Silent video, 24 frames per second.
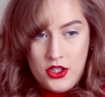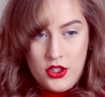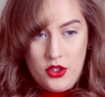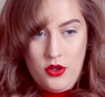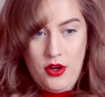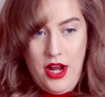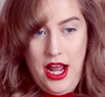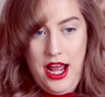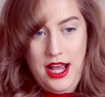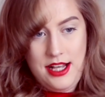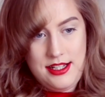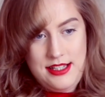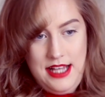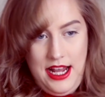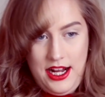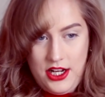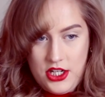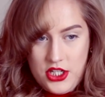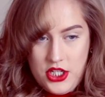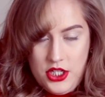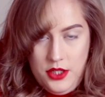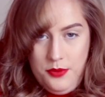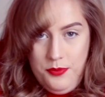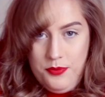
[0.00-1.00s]
Create a
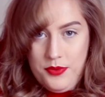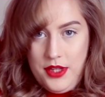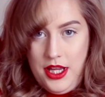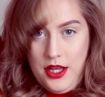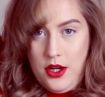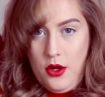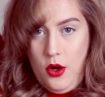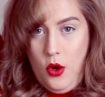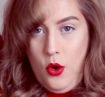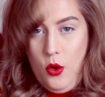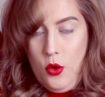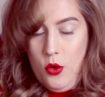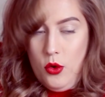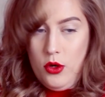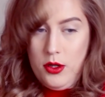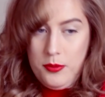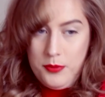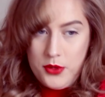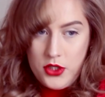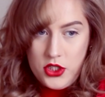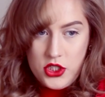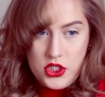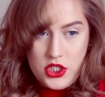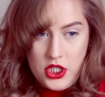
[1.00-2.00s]
section, and all
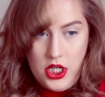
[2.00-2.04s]
I'm going